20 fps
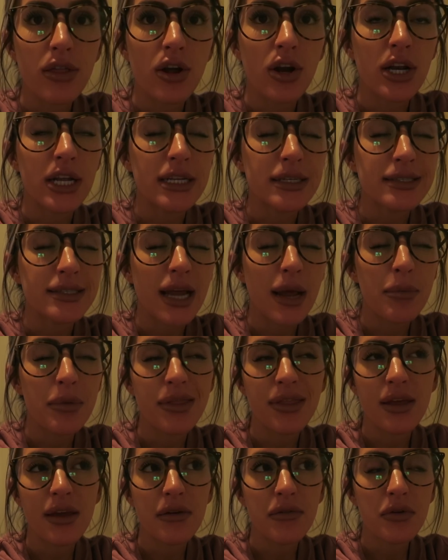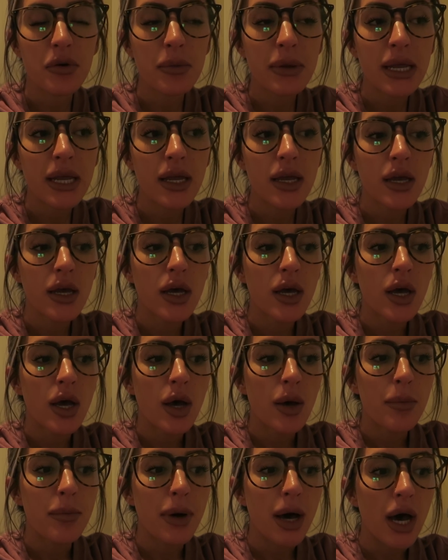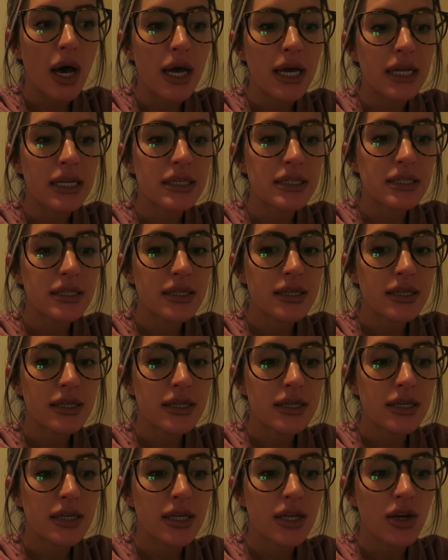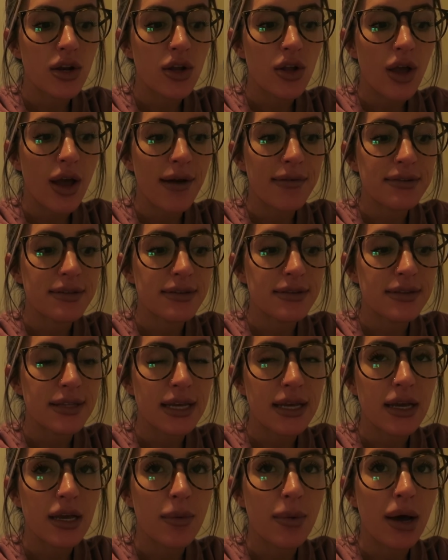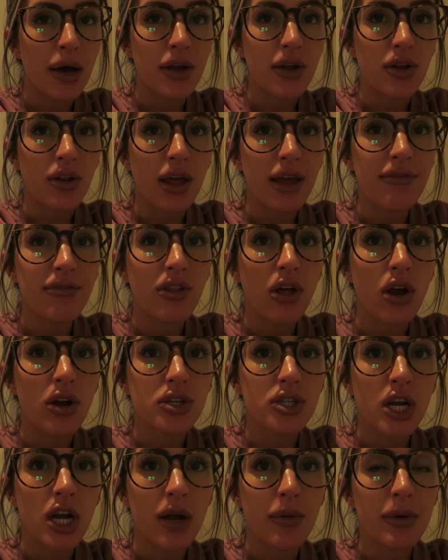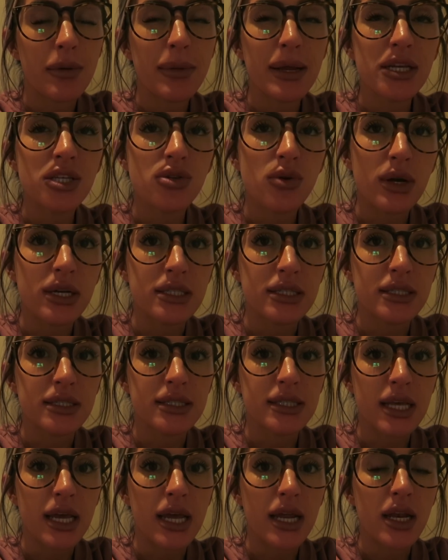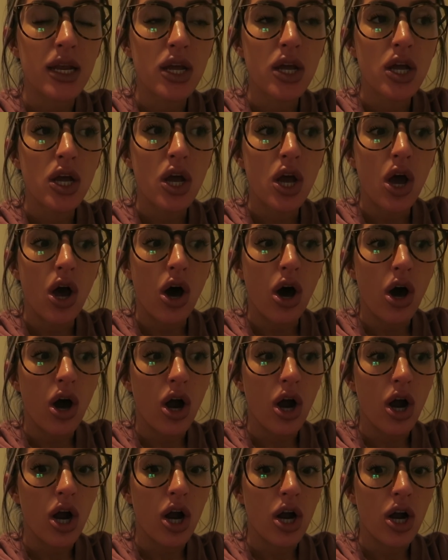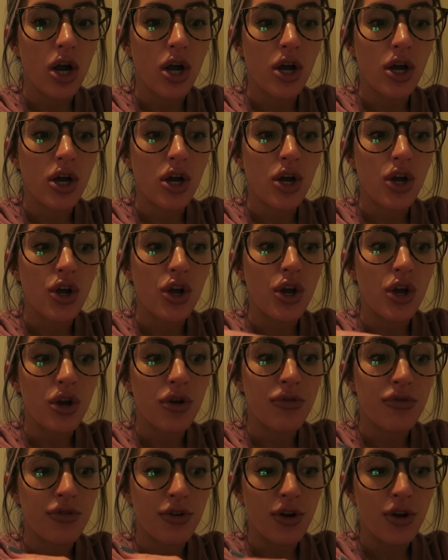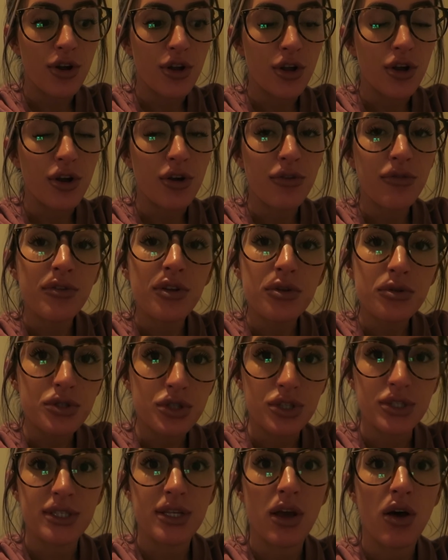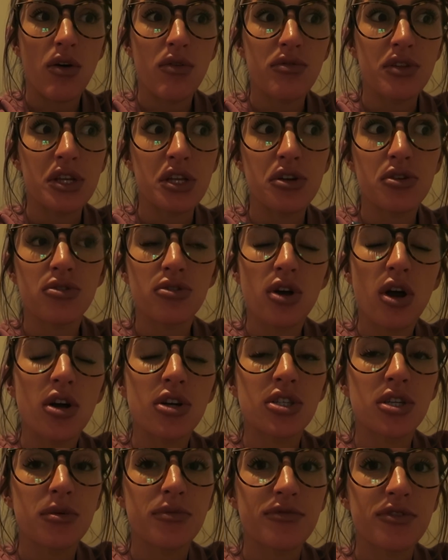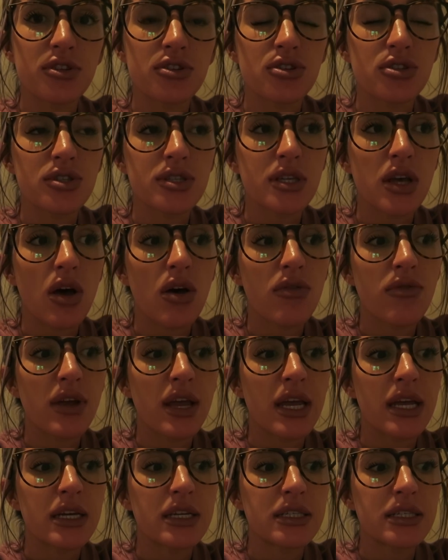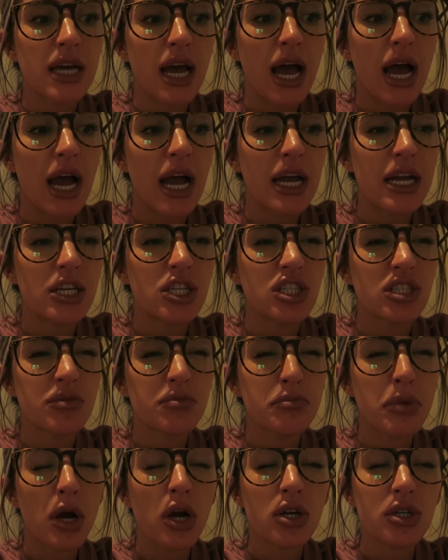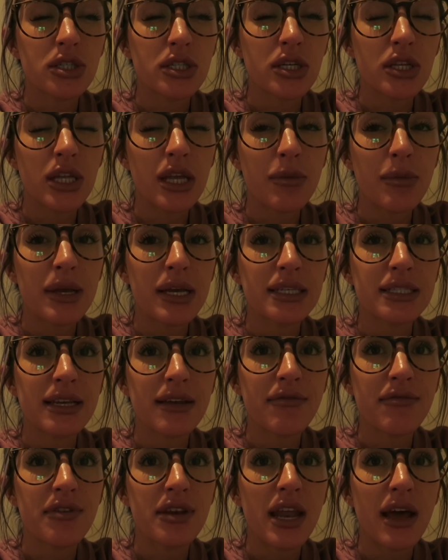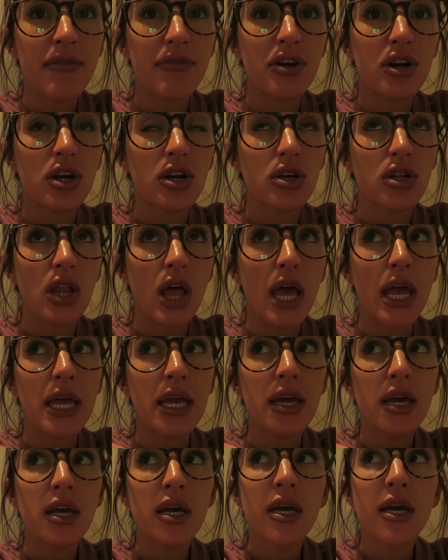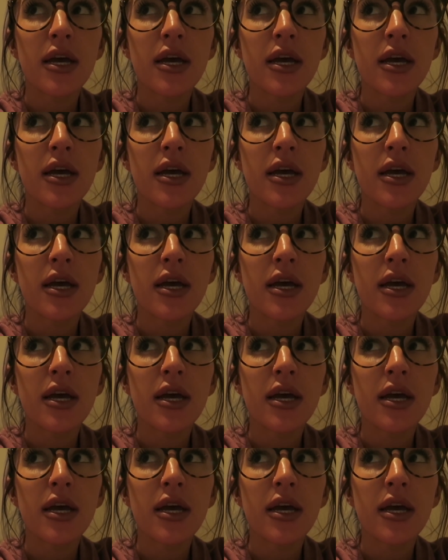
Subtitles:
30s type of thing for me. But you know, you have to think about your life long term and make choices that are good for your future self, like your long-term future self. And I just personally, because I've never like,